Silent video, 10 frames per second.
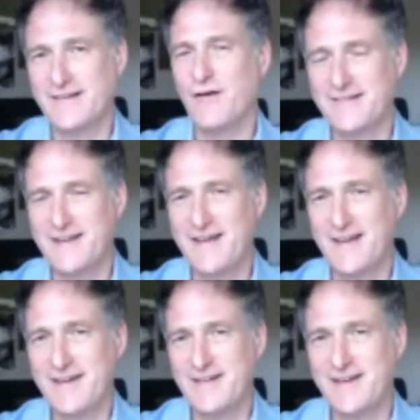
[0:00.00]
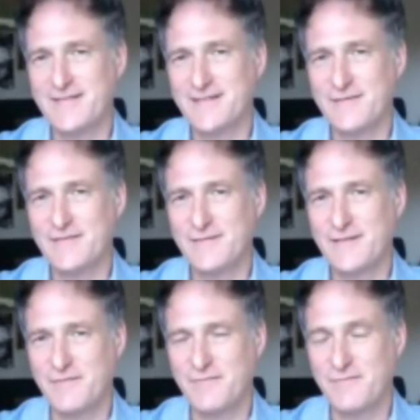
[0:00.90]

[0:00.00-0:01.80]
and